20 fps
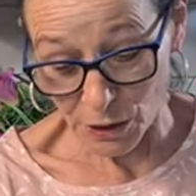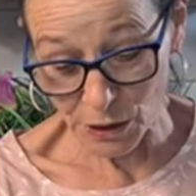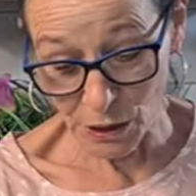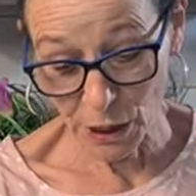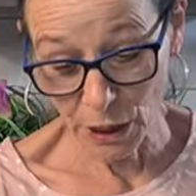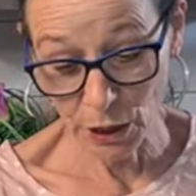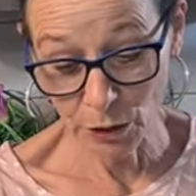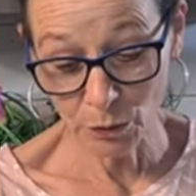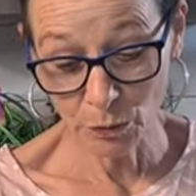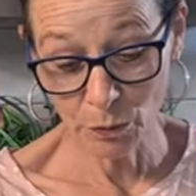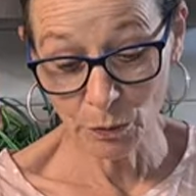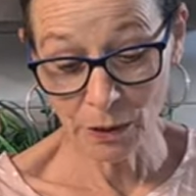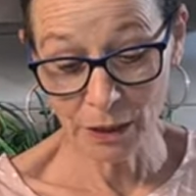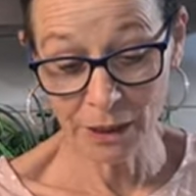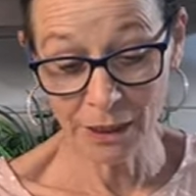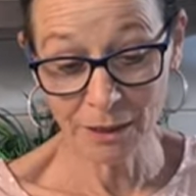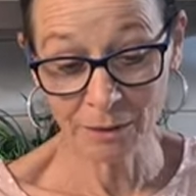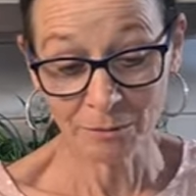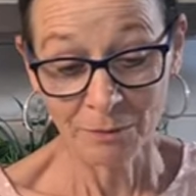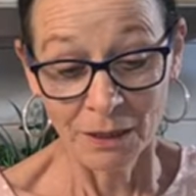
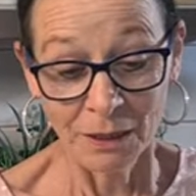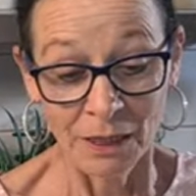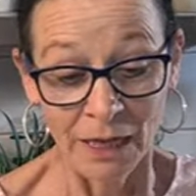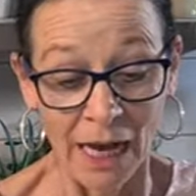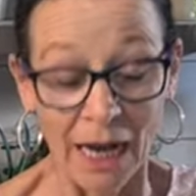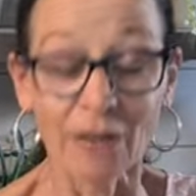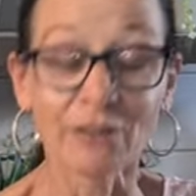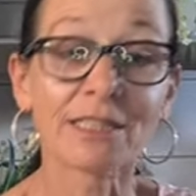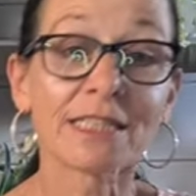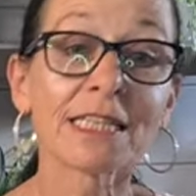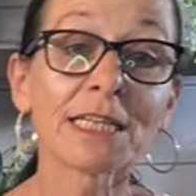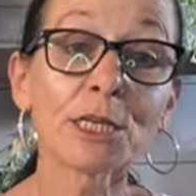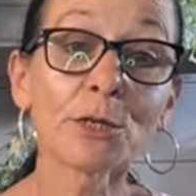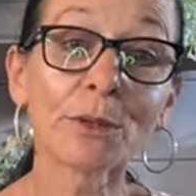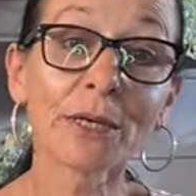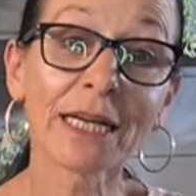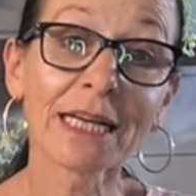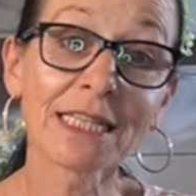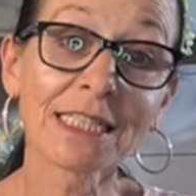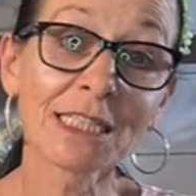So I'll see you
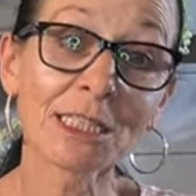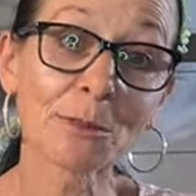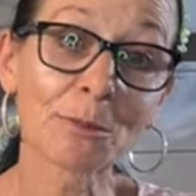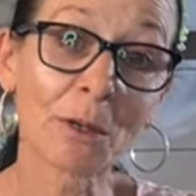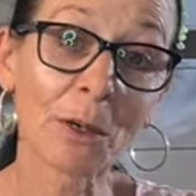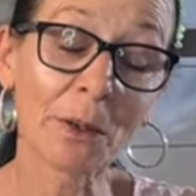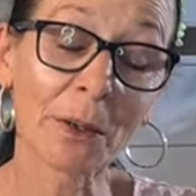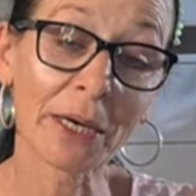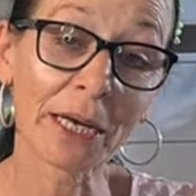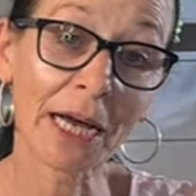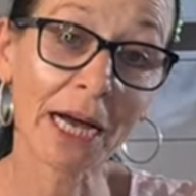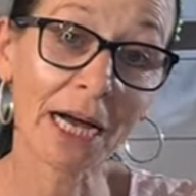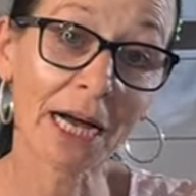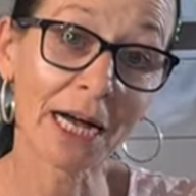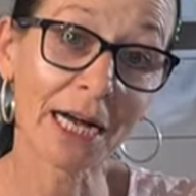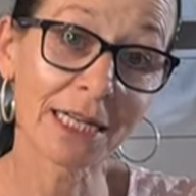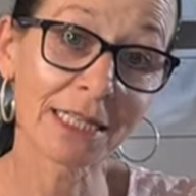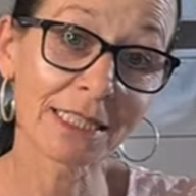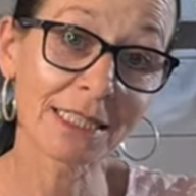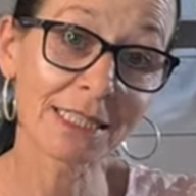again tomorrow,
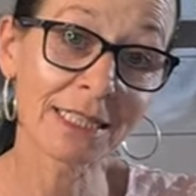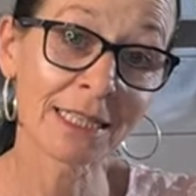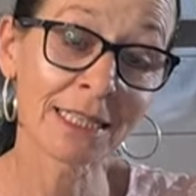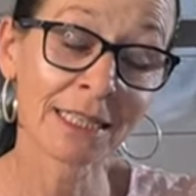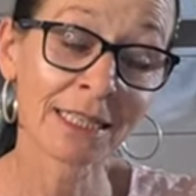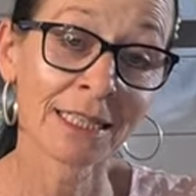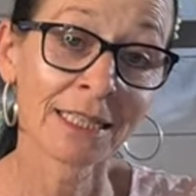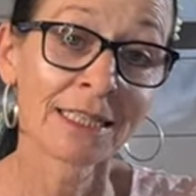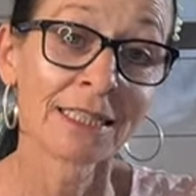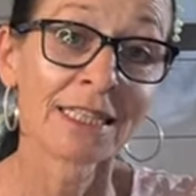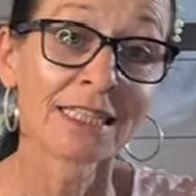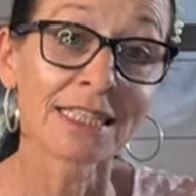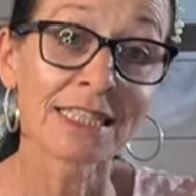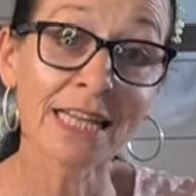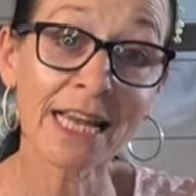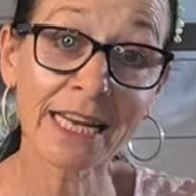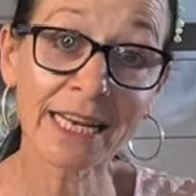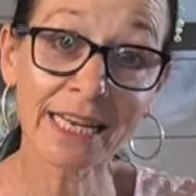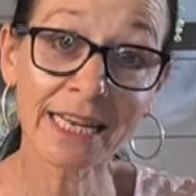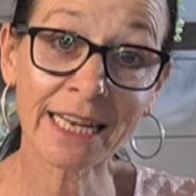guys.
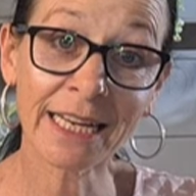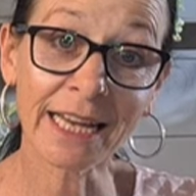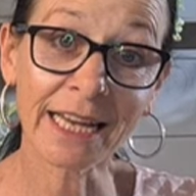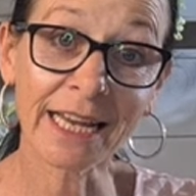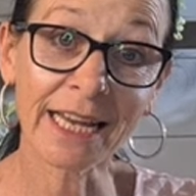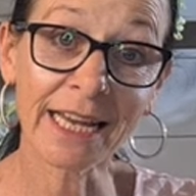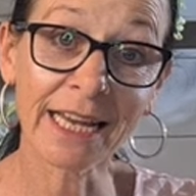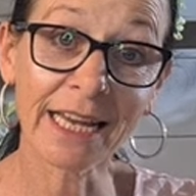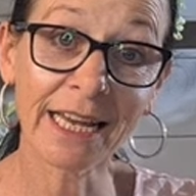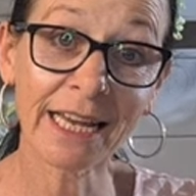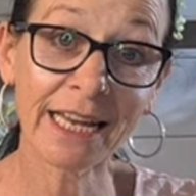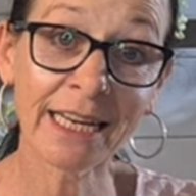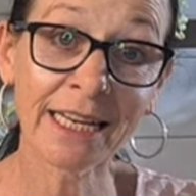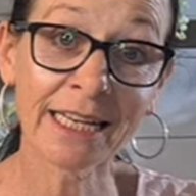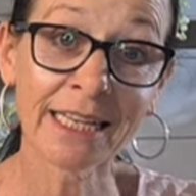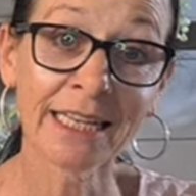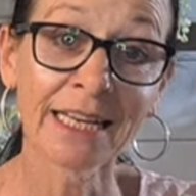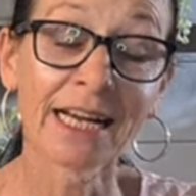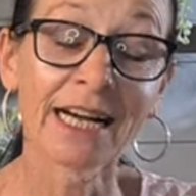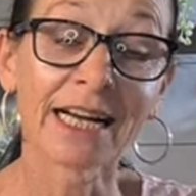Take care
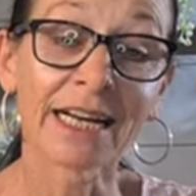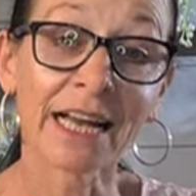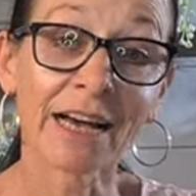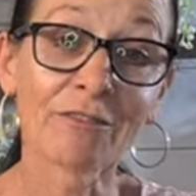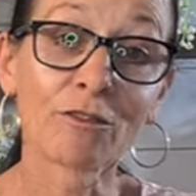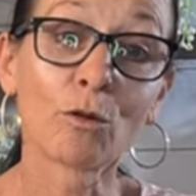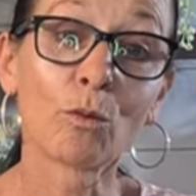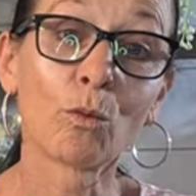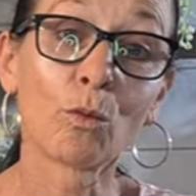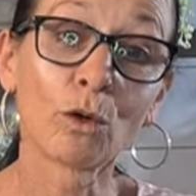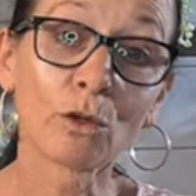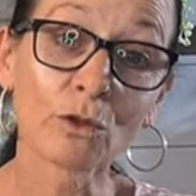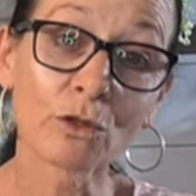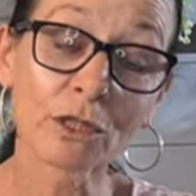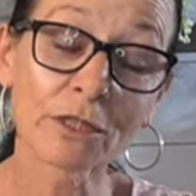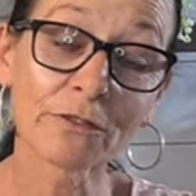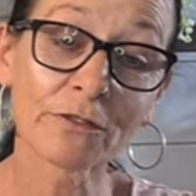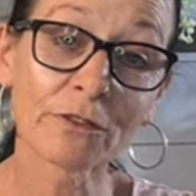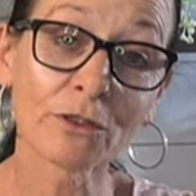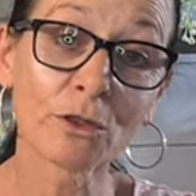and have a
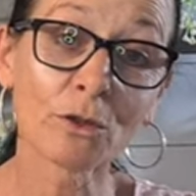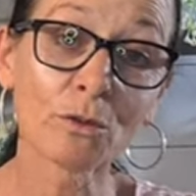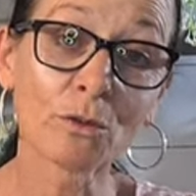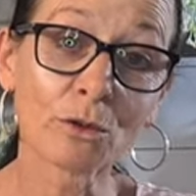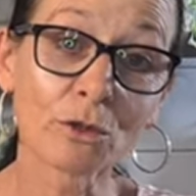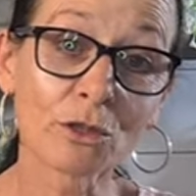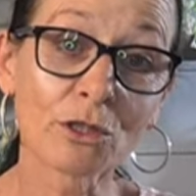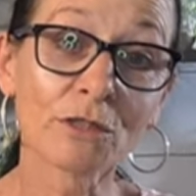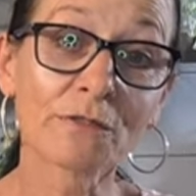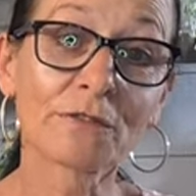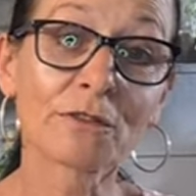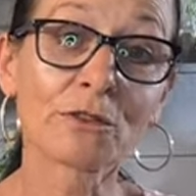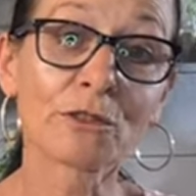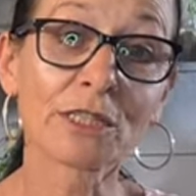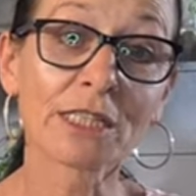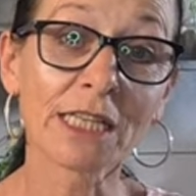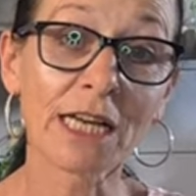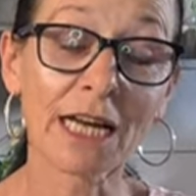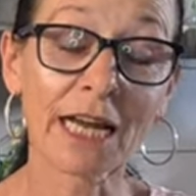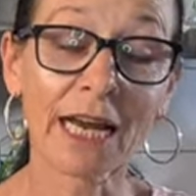wonderful, wonderful
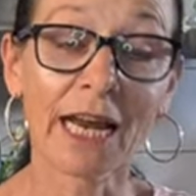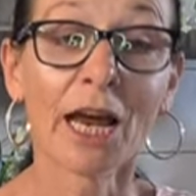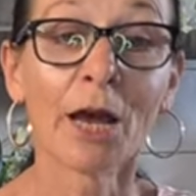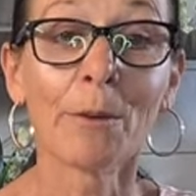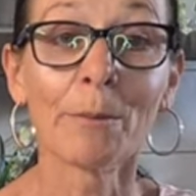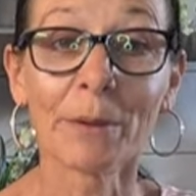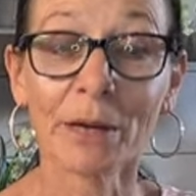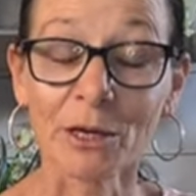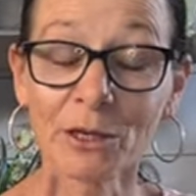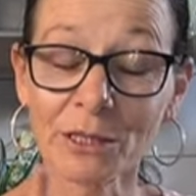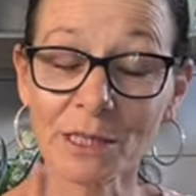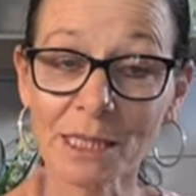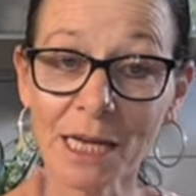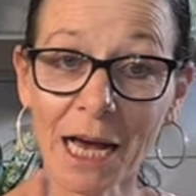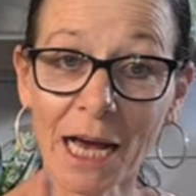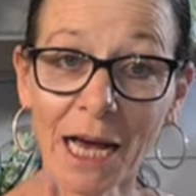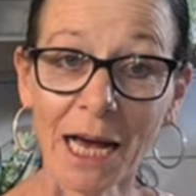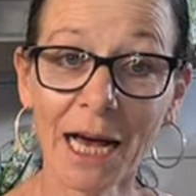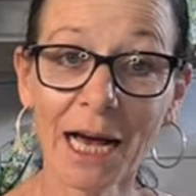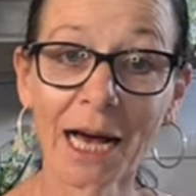day, because
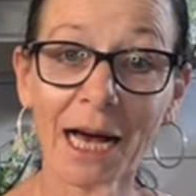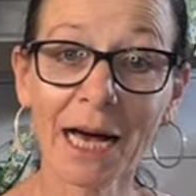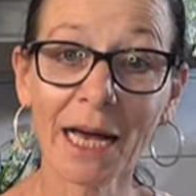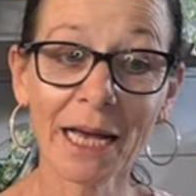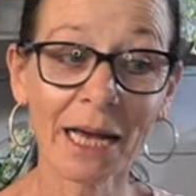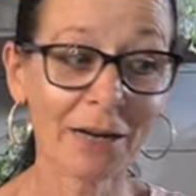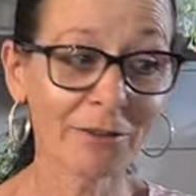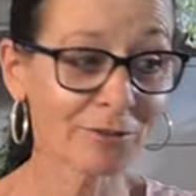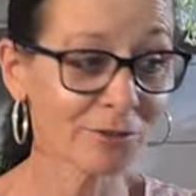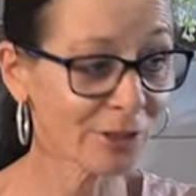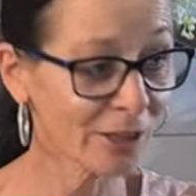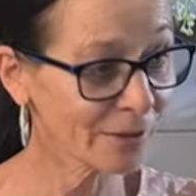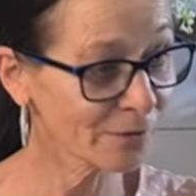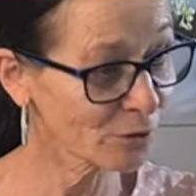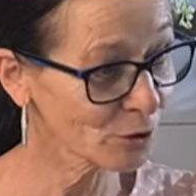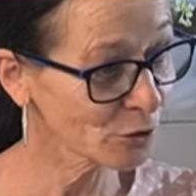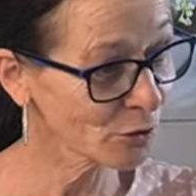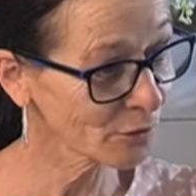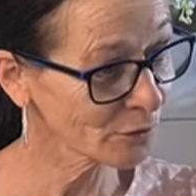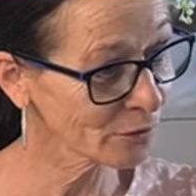after
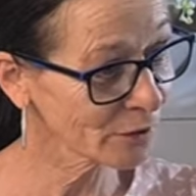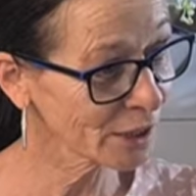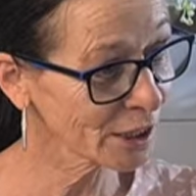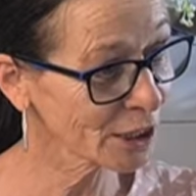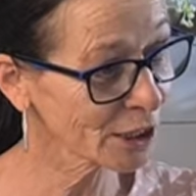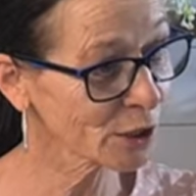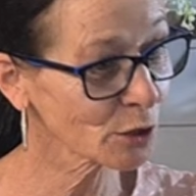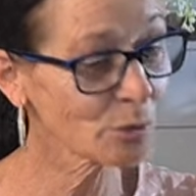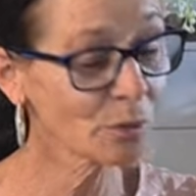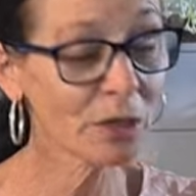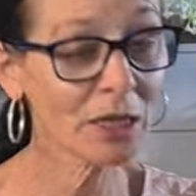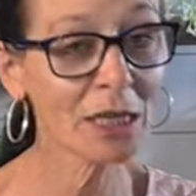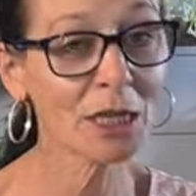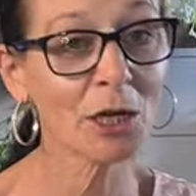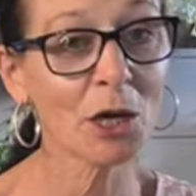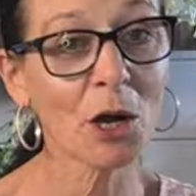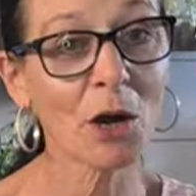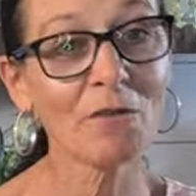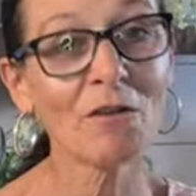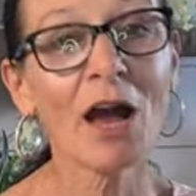I've finished something
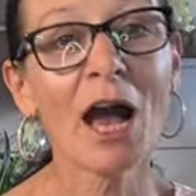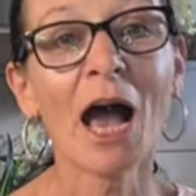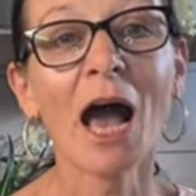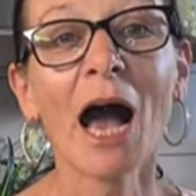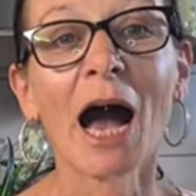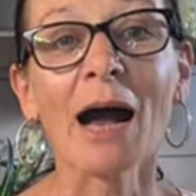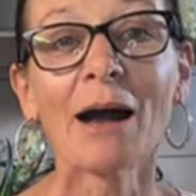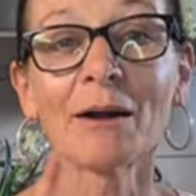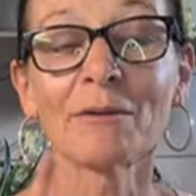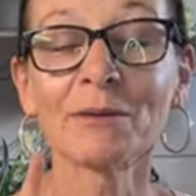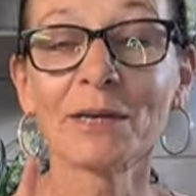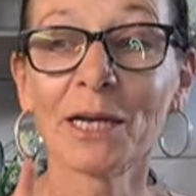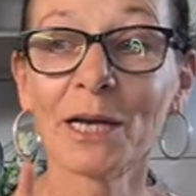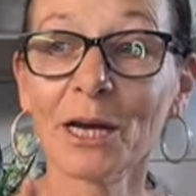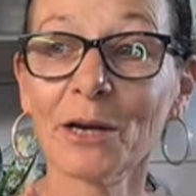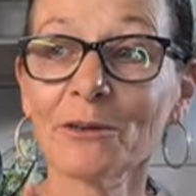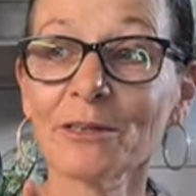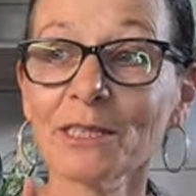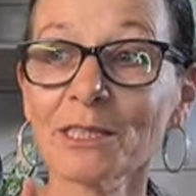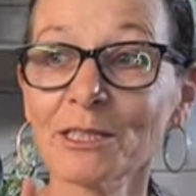off, I'm
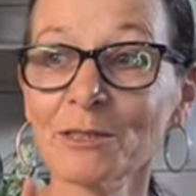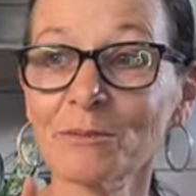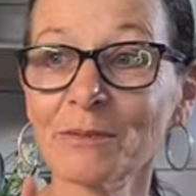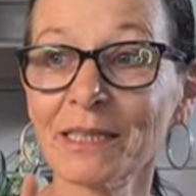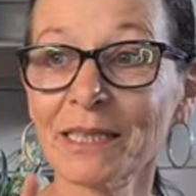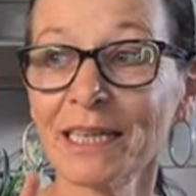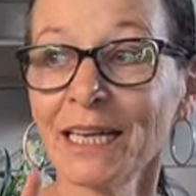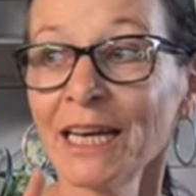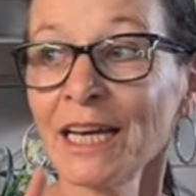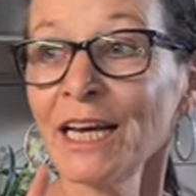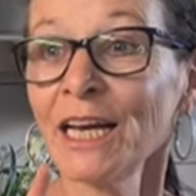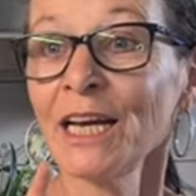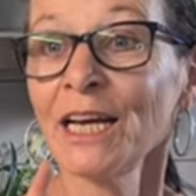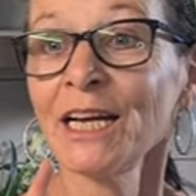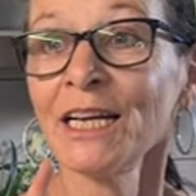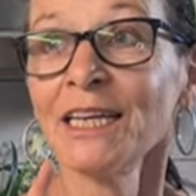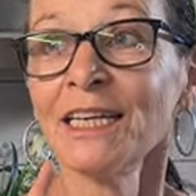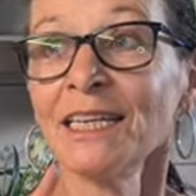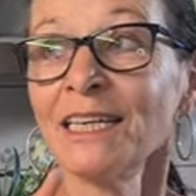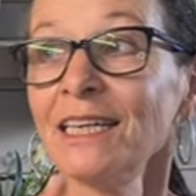going to be
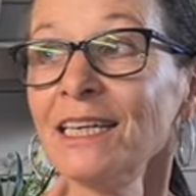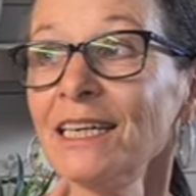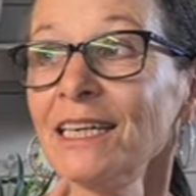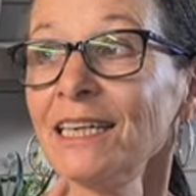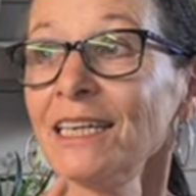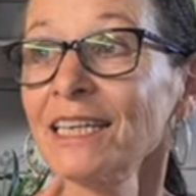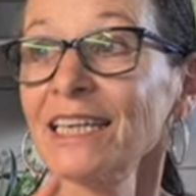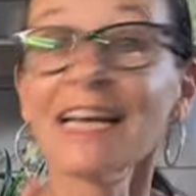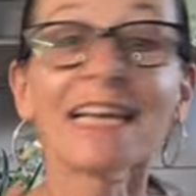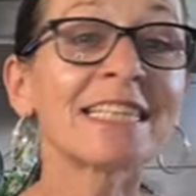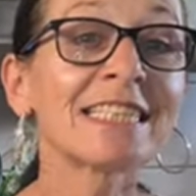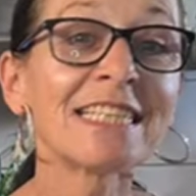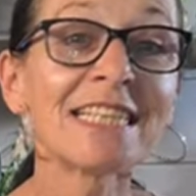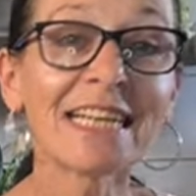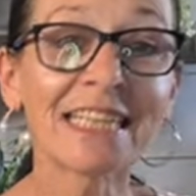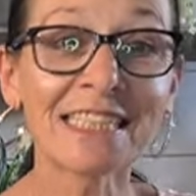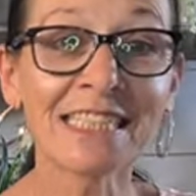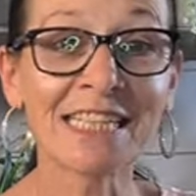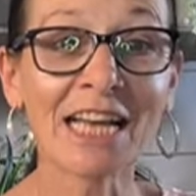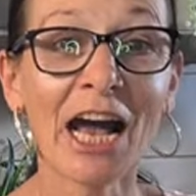getting
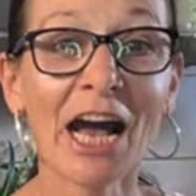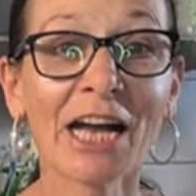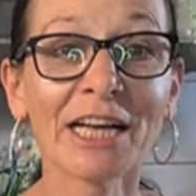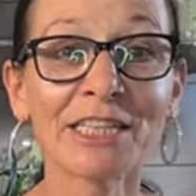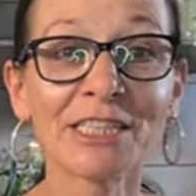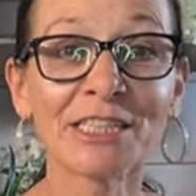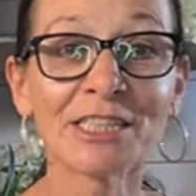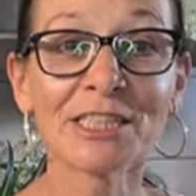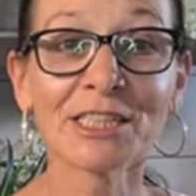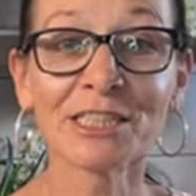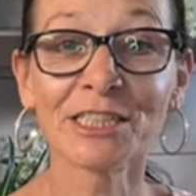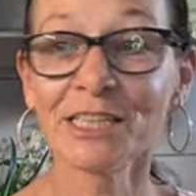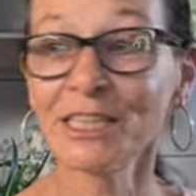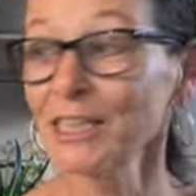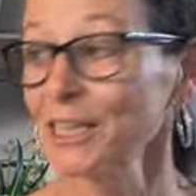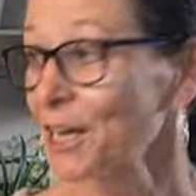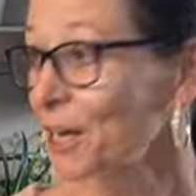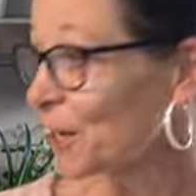excited